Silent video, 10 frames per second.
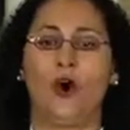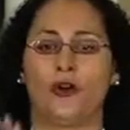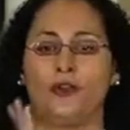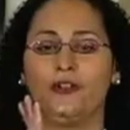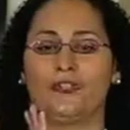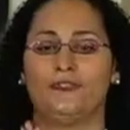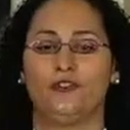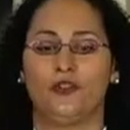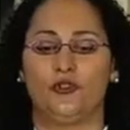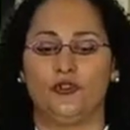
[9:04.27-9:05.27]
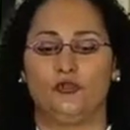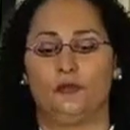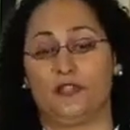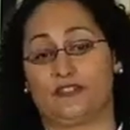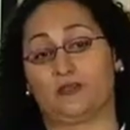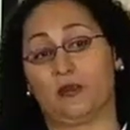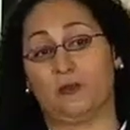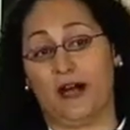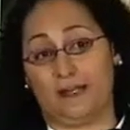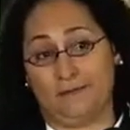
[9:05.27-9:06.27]
or you can do municipal
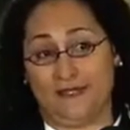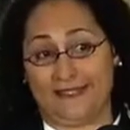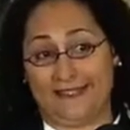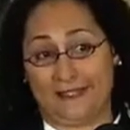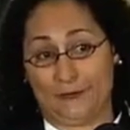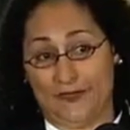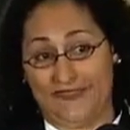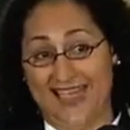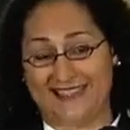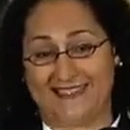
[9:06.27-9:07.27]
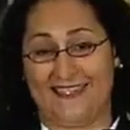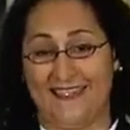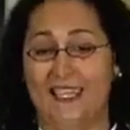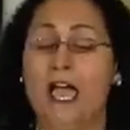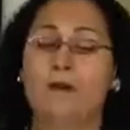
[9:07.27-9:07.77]
bond business with that city,